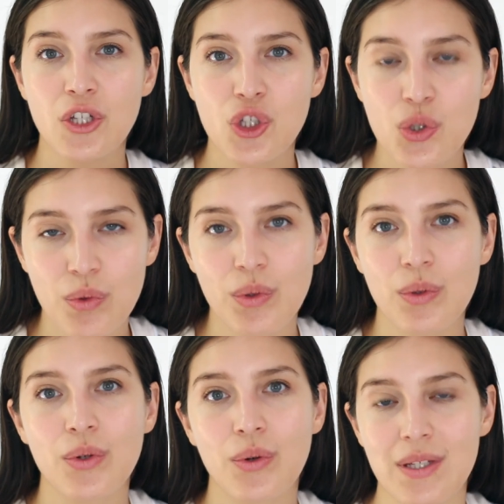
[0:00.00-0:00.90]
true
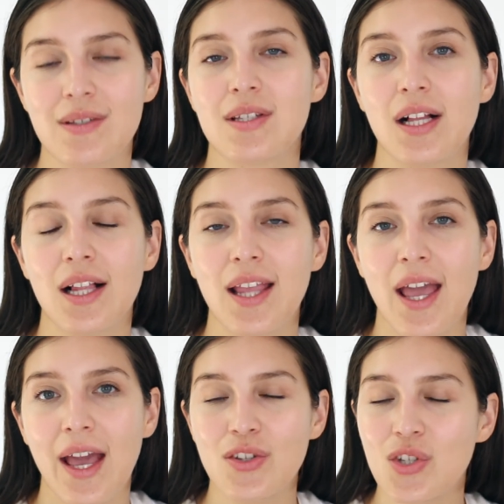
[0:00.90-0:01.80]
crystal,
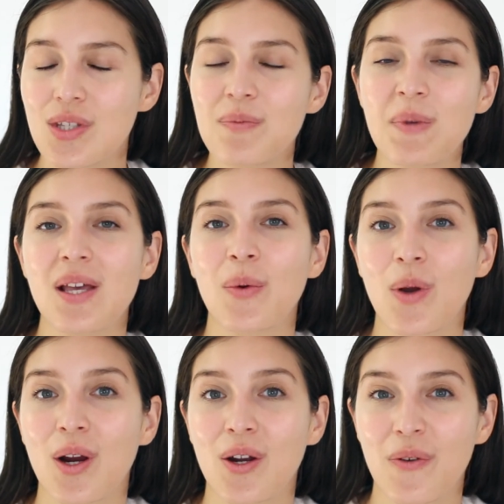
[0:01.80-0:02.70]
and just be aware